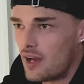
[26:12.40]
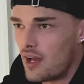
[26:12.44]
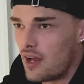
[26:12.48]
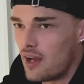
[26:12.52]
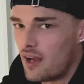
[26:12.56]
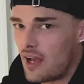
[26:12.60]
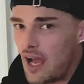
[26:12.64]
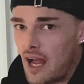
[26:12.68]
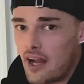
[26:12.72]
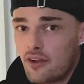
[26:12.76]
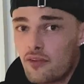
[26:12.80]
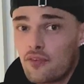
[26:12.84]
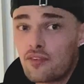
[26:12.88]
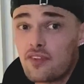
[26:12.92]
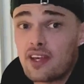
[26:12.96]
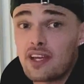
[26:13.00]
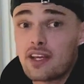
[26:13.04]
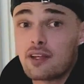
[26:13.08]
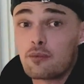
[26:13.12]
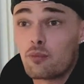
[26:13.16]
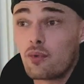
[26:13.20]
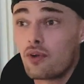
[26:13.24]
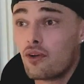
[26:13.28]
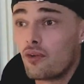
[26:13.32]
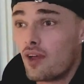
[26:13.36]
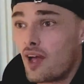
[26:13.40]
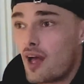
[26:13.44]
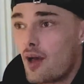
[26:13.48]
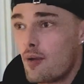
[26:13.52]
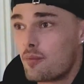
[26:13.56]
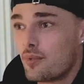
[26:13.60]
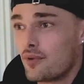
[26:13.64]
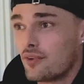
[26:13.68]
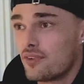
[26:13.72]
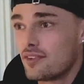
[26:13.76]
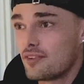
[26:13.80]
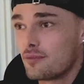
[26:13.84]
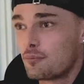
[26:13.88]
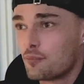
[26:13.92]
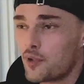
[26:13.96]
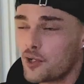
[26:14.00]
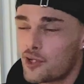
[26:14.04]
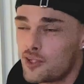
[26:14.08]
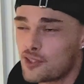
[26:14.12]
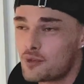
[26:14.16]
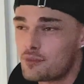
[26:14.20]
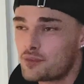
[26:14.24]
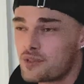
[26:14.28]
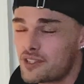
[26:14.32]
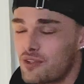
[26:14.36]
I don't think it will happen
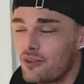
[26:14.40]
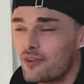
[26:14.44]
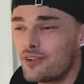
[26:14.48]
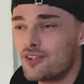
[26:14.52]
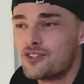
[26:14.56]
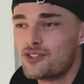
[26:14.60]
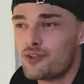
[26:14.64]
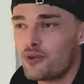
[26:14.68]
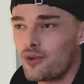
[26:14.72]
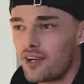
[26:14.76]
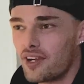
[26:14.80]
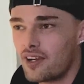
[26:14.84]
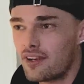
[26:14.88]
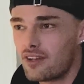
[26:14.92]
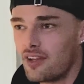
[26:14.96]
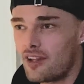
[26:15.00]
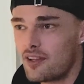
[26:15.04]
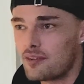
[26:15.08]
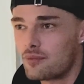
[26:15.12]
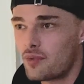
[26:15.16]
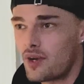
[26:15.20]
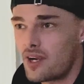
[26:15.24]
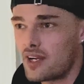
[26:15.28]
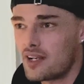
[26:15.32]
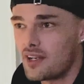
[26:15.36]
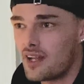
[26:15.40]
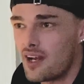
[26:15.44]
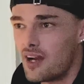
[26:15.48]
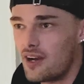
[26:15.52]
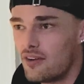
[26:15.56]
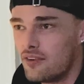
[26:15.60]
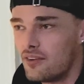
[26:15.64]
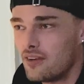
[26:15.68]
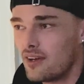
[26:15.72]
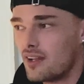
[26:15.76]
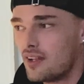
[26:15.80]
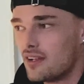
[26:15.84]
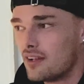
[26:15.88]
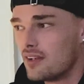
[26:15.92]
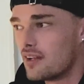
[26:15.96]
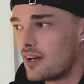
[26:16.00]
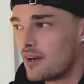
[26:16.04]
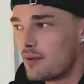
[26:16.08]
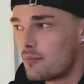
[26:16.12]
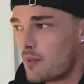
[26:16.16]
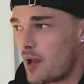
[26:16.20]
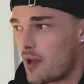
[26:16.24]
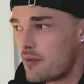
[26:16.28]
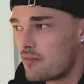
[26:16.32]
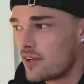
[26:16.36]
because I'm still enjoying a lot right now and
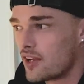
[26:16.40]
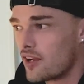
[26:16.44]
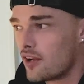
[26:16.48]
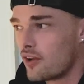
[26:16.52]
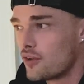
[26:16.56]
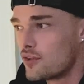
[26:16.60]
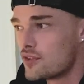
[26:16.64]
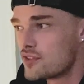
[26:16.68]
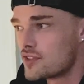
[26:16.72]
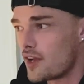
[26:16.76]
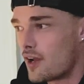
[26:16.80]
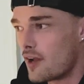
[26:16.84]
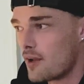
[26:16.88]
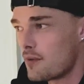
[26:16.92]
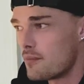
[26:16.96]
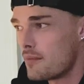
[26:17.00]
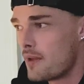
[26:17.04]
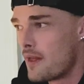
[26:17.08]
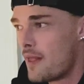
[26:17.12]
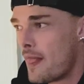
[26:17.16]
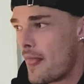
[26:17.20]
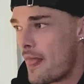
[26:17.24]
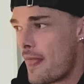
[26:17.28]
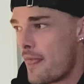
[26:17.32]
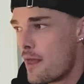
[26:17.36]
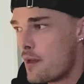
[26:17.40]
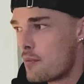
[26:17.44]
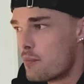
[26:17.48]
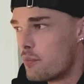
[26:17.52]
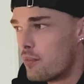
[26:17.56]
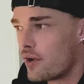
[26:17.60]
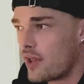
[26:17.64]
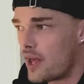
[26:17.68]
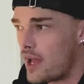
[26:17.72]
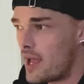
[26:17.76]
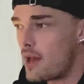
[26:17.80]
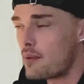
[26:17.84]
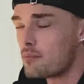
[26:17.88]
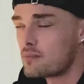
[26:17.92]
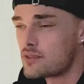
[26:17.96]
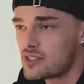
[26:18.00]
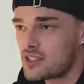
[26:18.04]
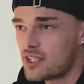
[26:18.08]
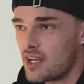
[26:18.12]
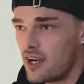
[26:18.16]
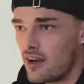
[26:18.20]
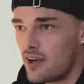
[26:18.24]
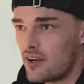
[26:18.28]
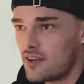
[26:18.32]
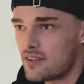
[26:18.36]
I'm having a good time. But I am
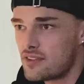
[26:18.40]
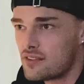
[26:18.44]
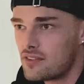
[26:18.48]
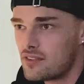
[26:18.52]
scared